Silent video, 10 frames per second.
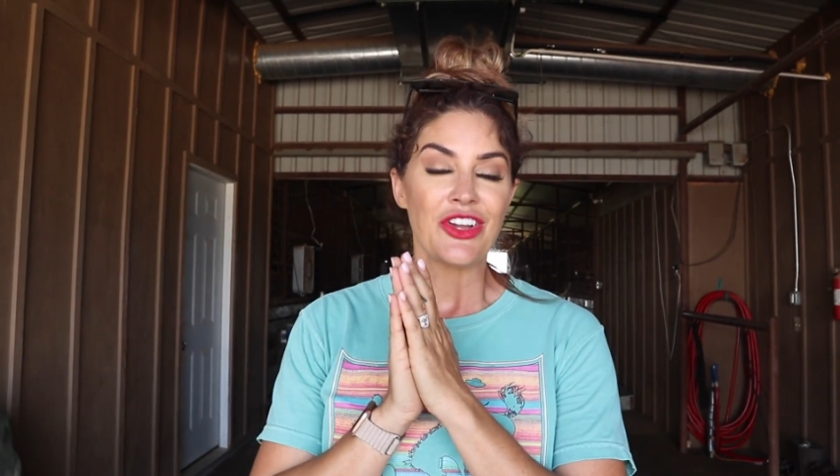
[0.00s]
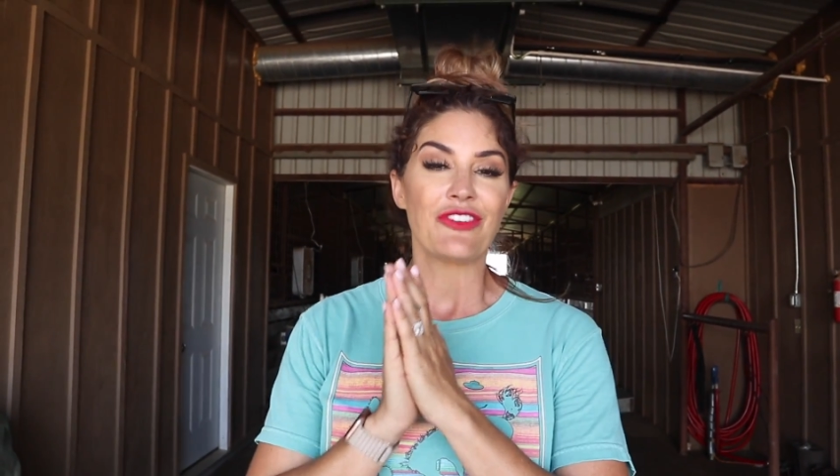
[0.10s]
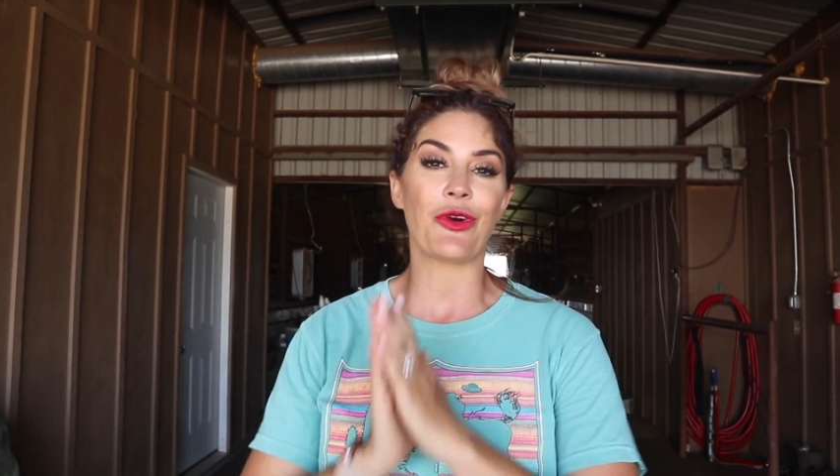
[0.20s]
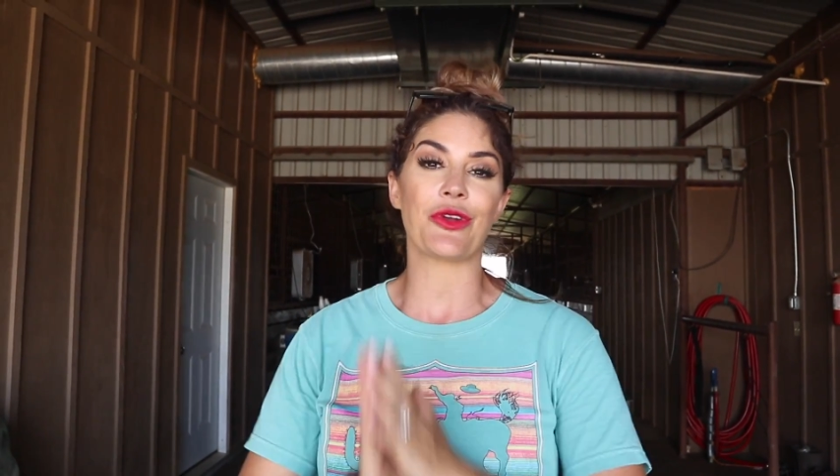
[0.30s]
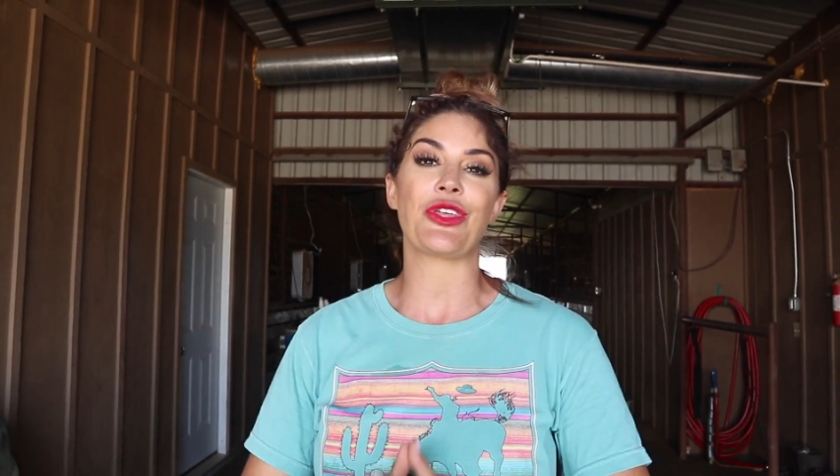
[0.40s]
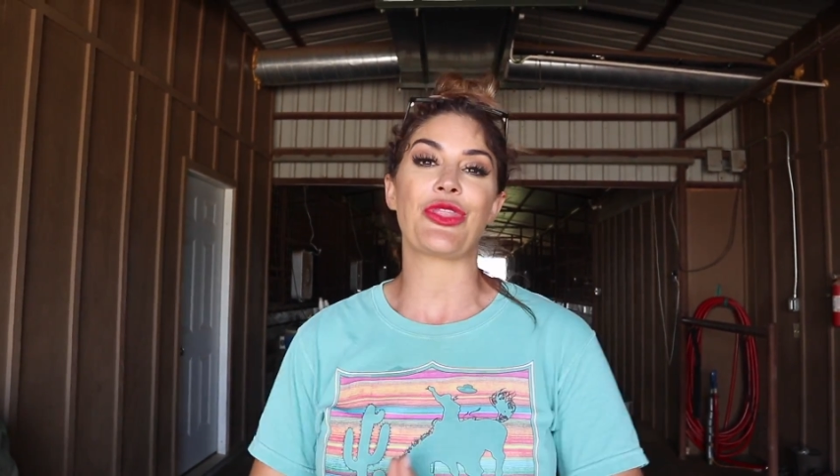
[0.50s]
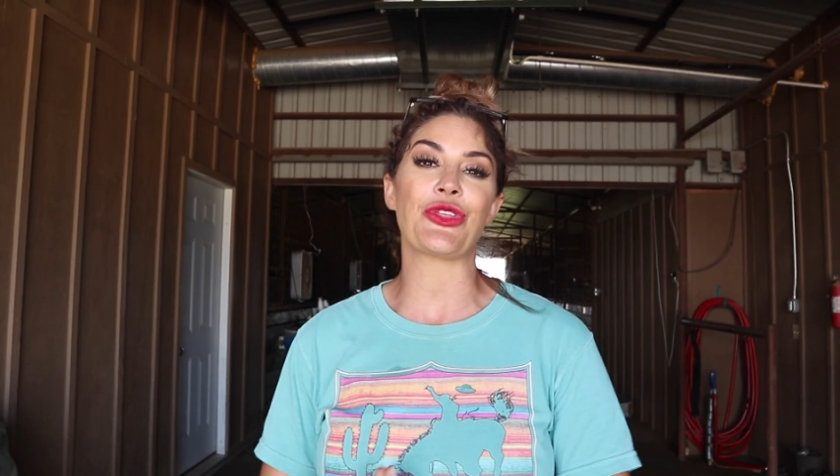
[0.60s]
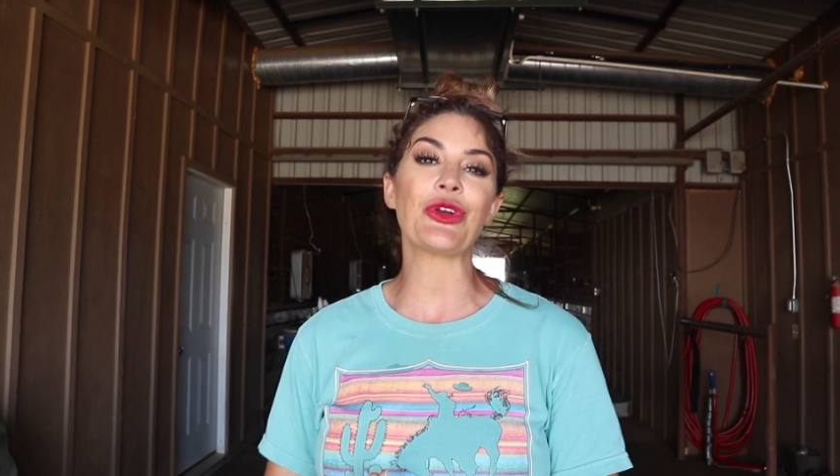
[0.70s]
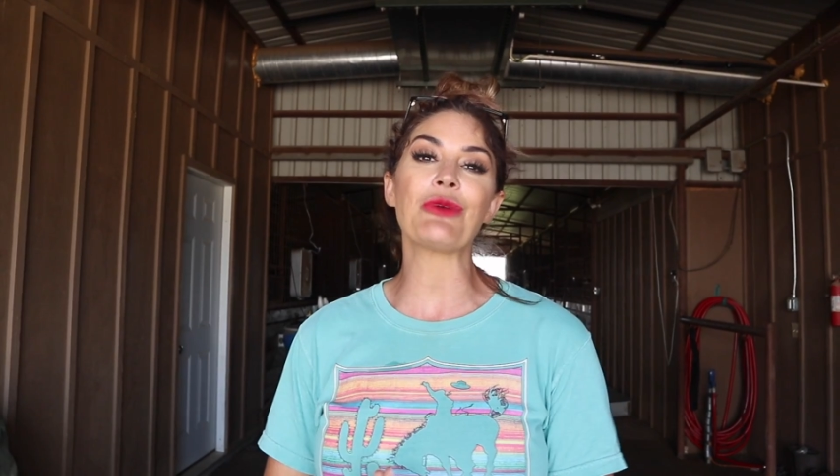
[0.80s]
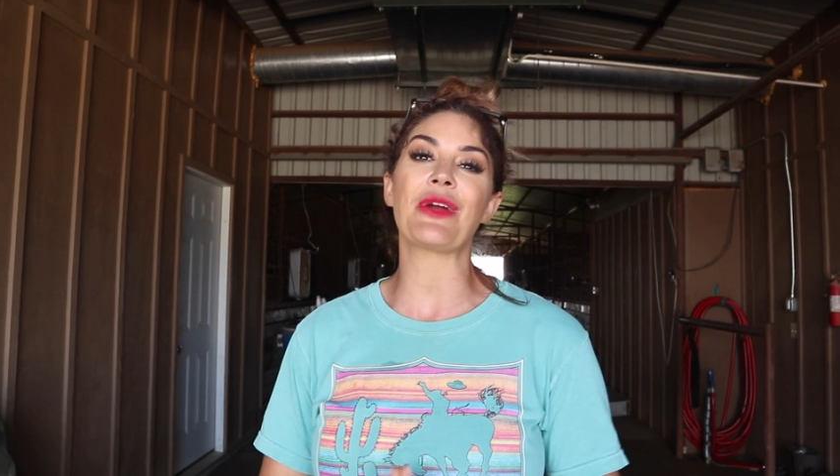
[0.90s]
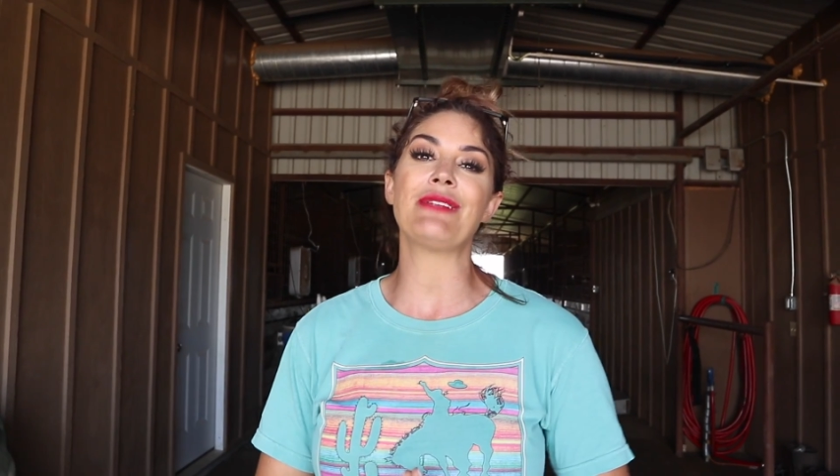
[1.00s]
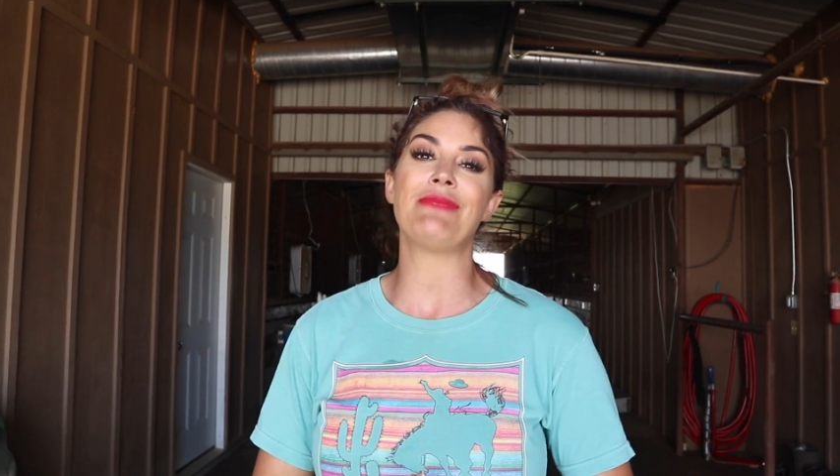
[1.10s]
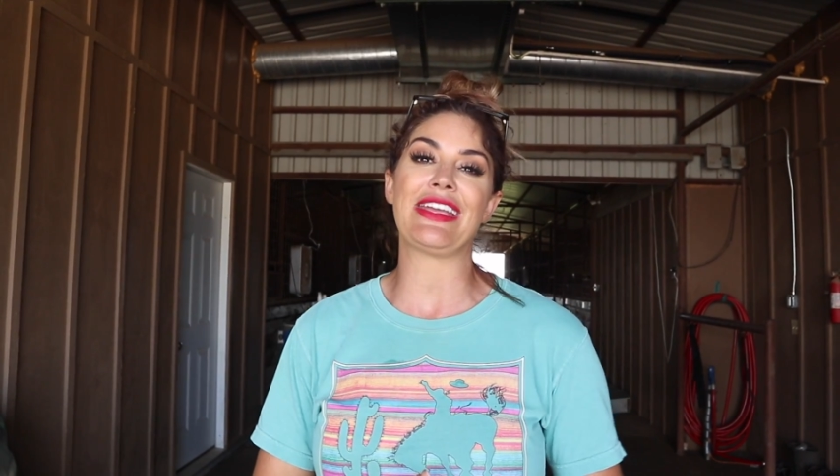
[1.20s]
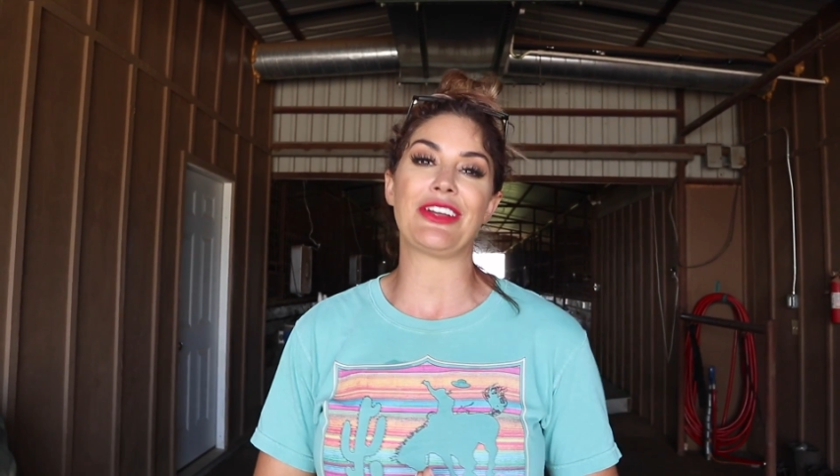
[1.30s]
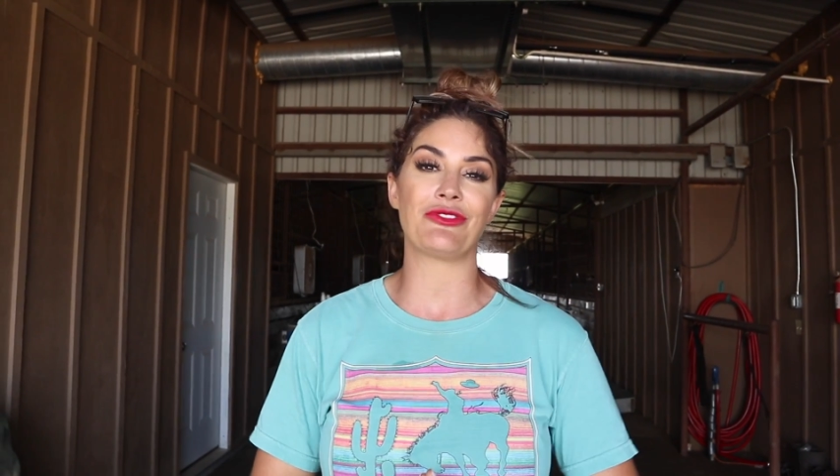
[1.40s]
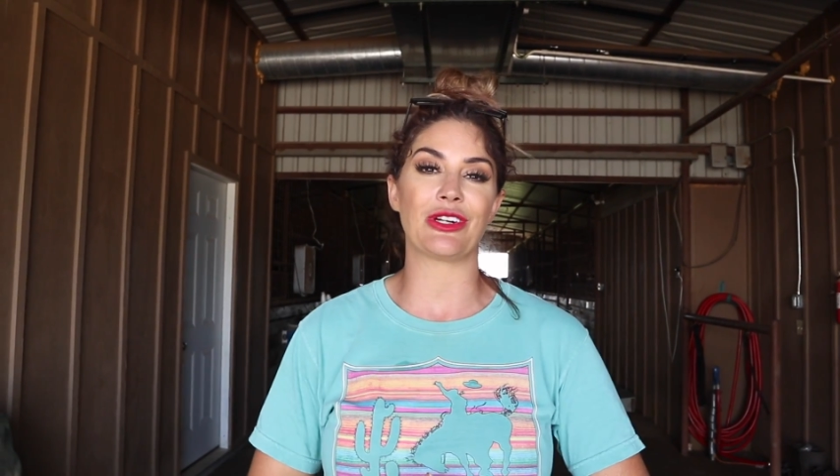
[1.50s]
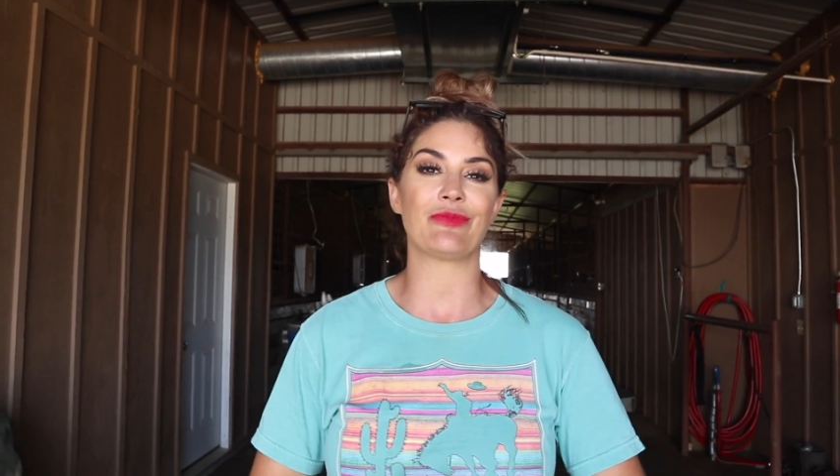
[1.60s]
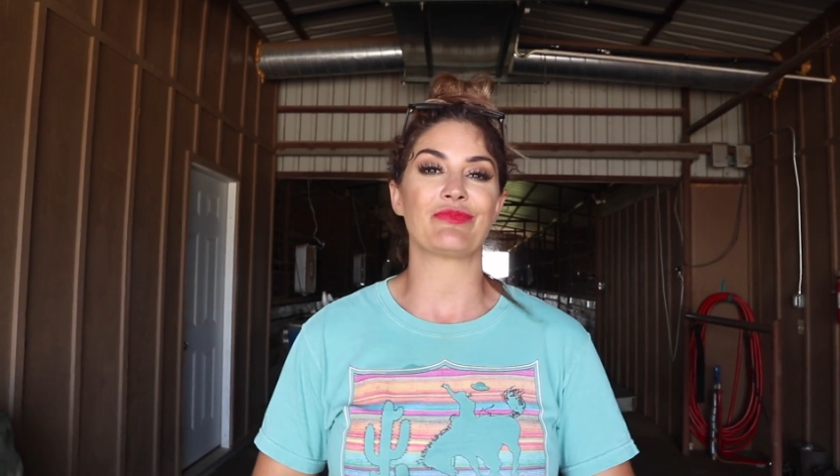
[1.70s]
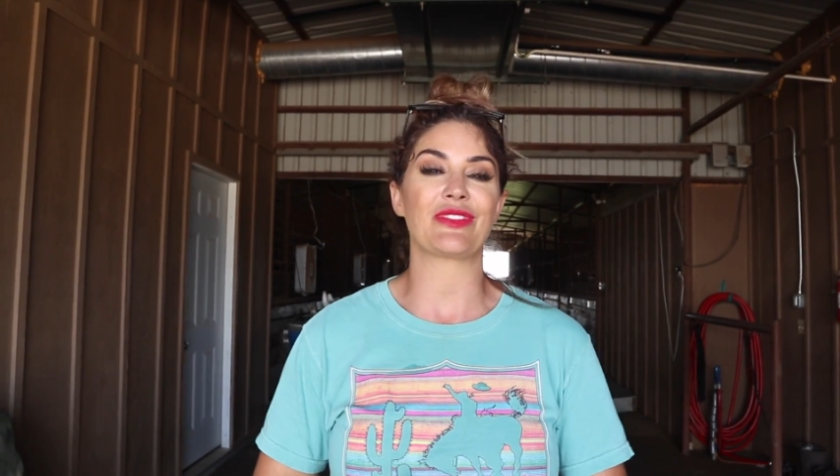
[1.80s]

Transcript: for the Thoroughbred Makeover.